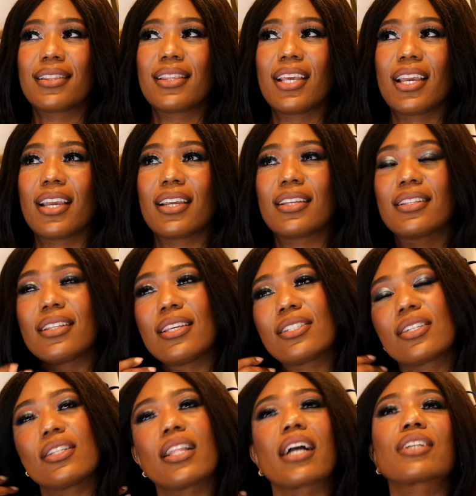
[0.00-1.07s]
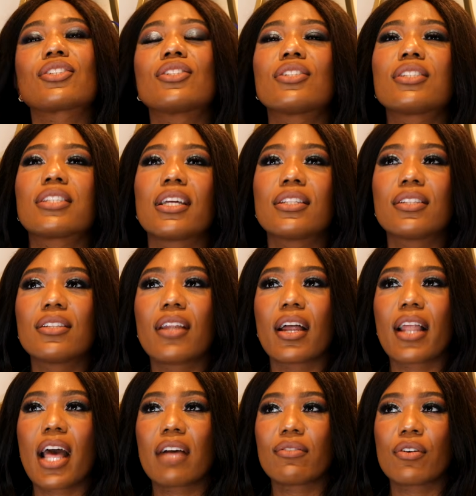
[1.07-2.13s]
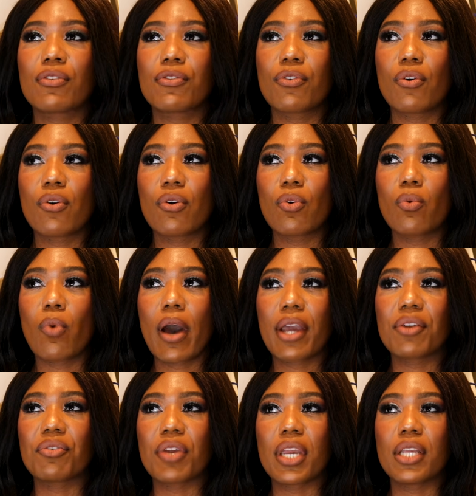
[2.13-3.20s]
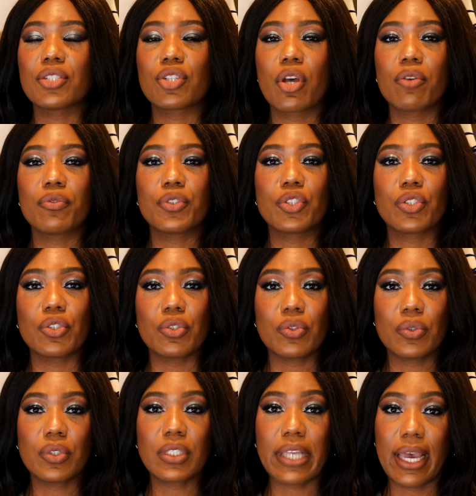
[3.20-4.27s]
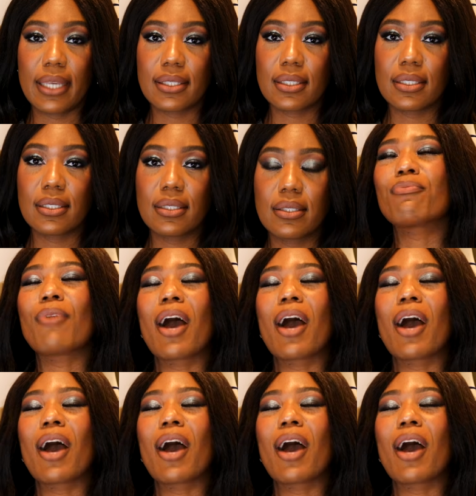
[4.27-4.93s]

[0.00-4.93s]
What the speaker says: these collections tend to not have a full wide range of shoe sizes.